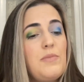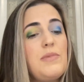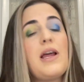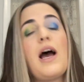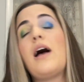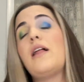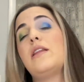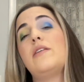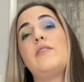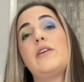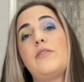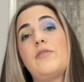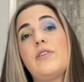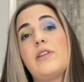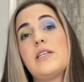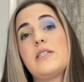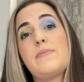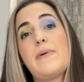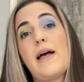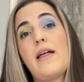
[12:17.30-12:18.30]
not living
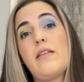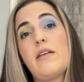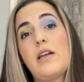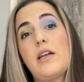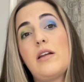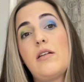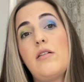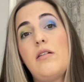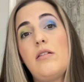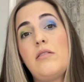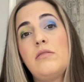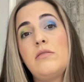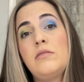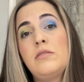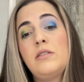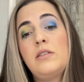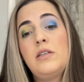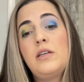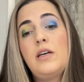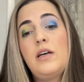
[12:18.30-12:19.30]
for this palette at all.